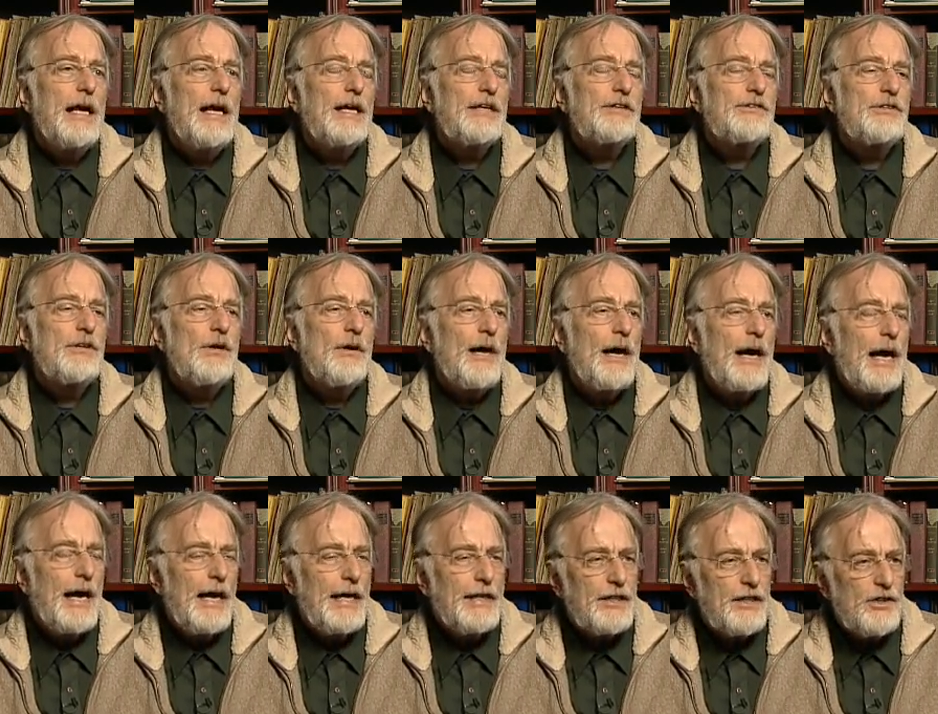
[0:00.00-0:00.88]
And so
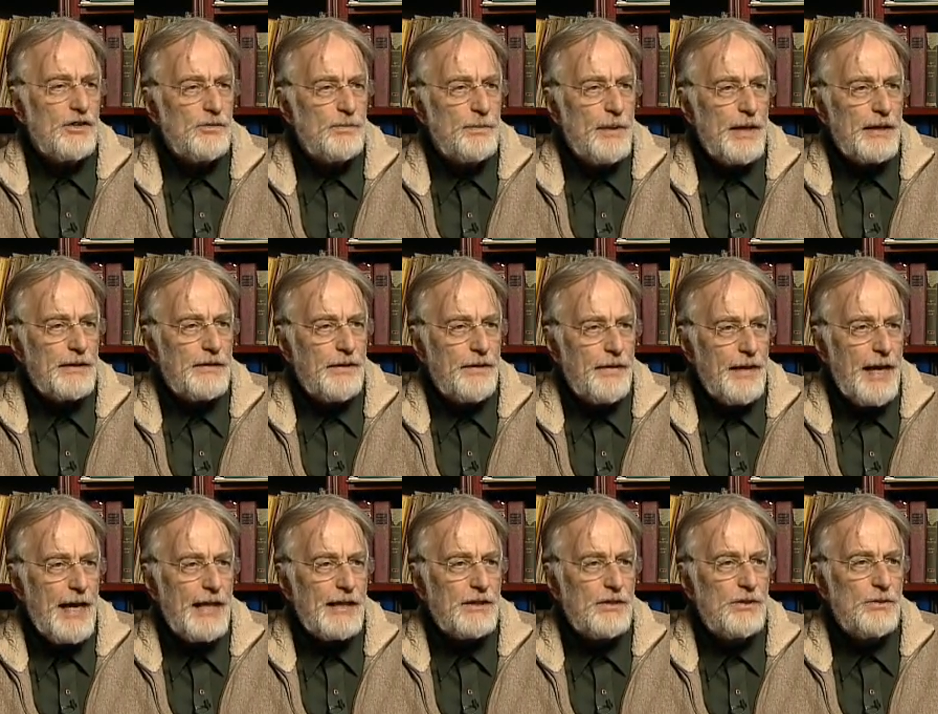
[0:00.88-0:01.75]
I expect
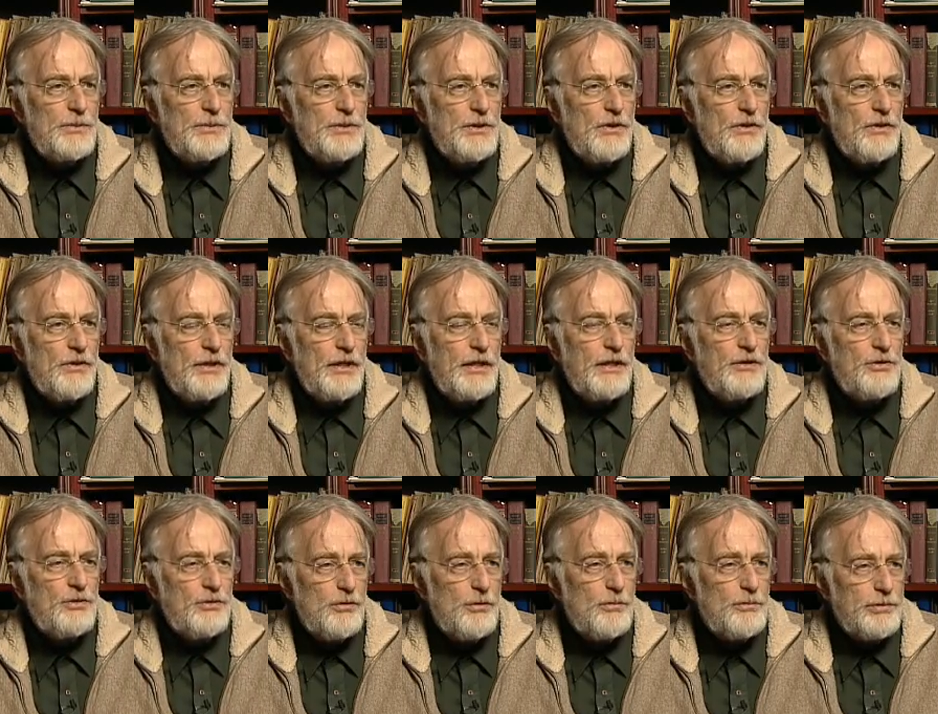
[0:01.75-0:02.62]
that community
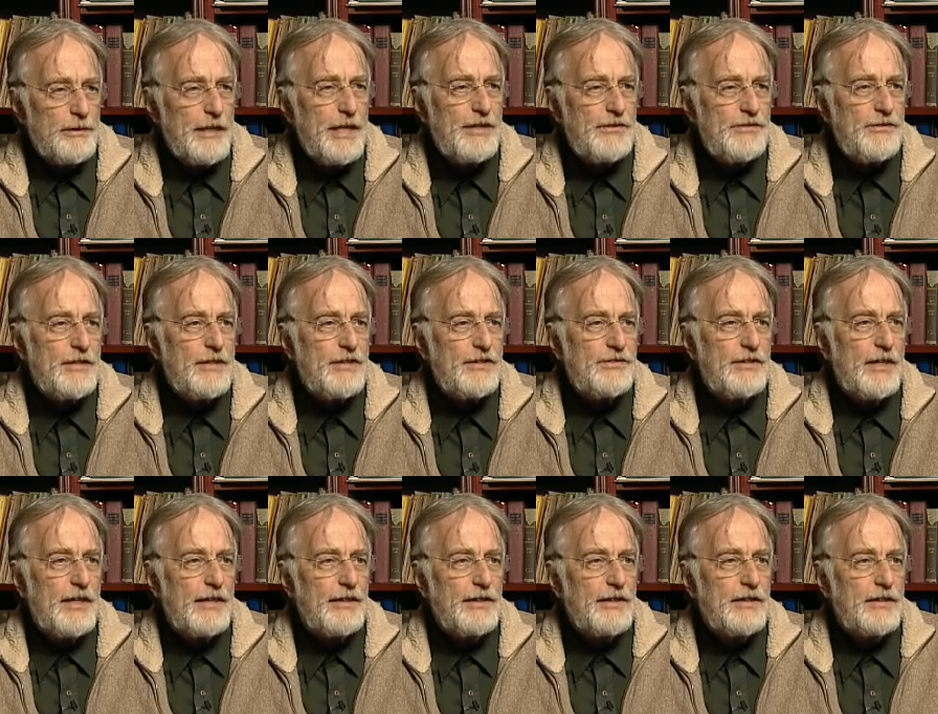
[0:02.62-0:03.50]
to embrace these
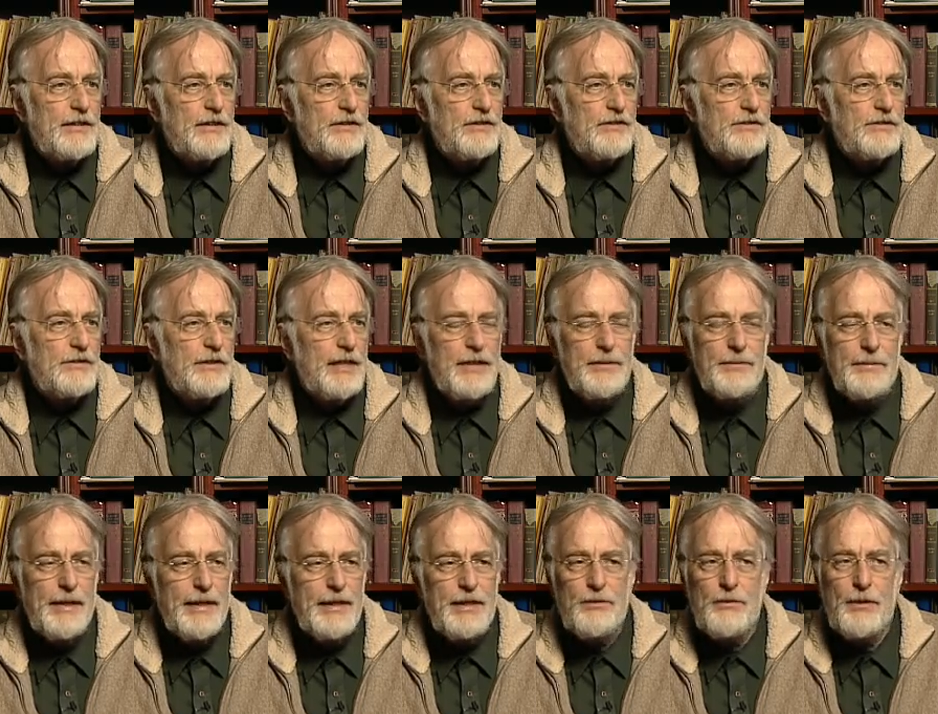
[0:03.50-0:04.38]
ideas. In
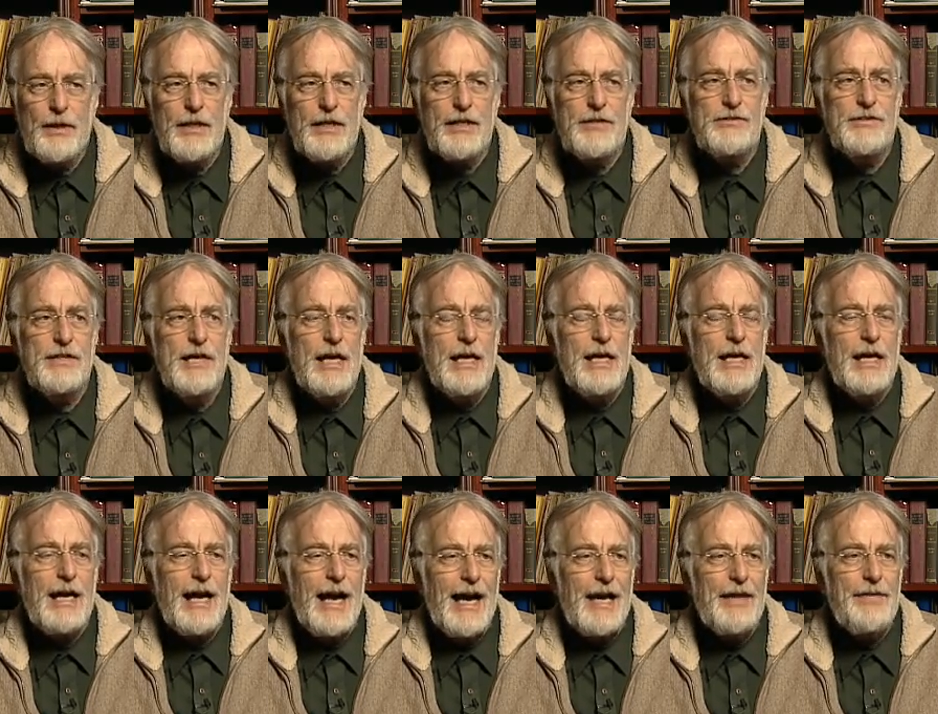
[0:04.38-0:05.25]
many ways,
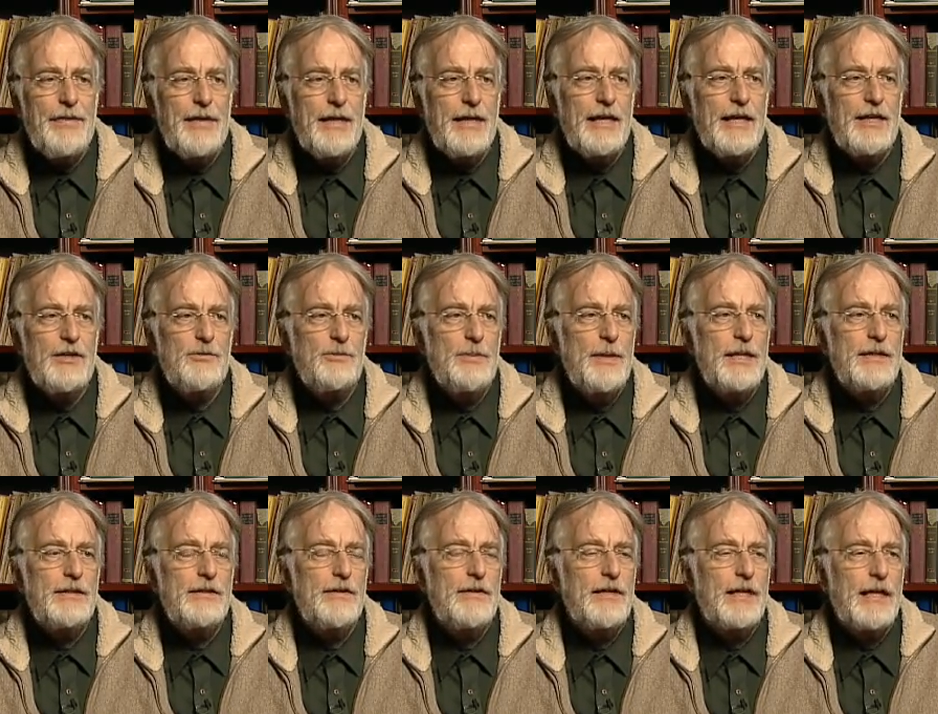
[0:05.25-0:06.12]
I think I
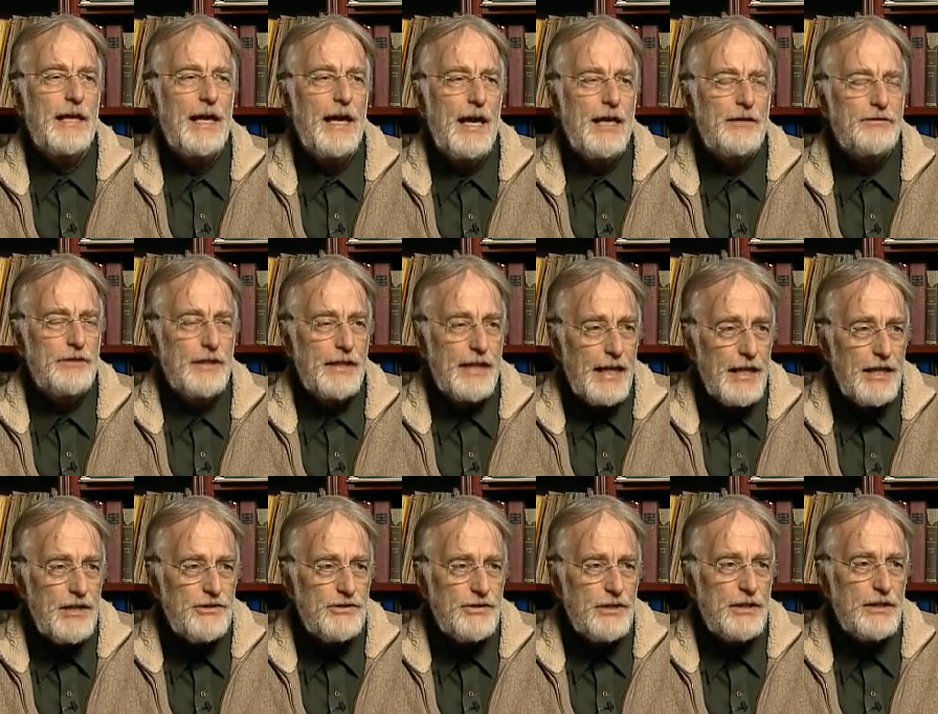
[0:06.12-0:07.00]
speak to the
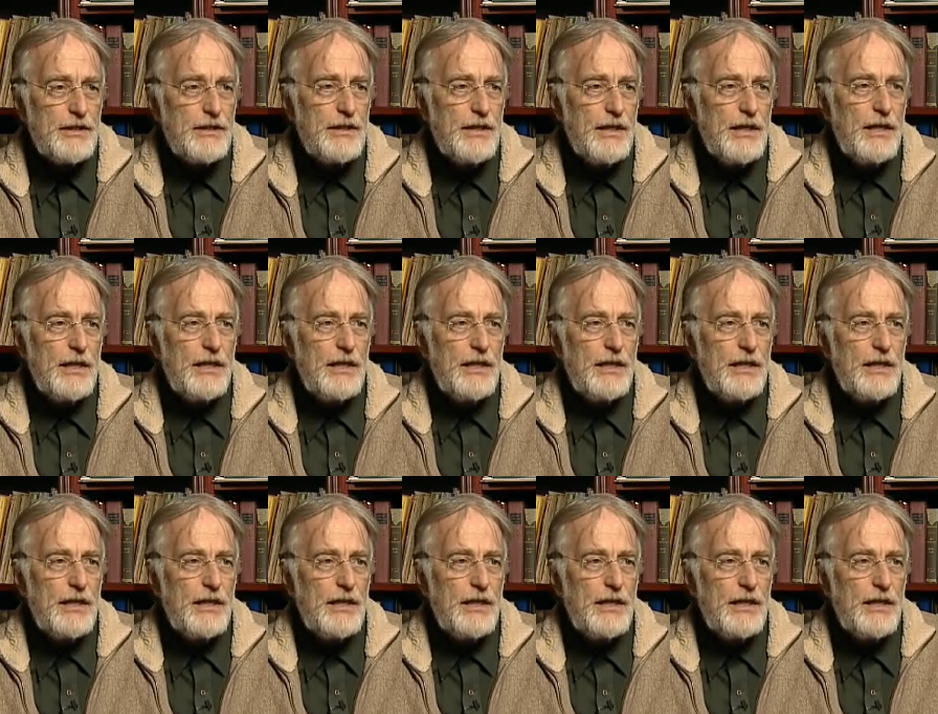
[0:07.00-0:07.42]
congregation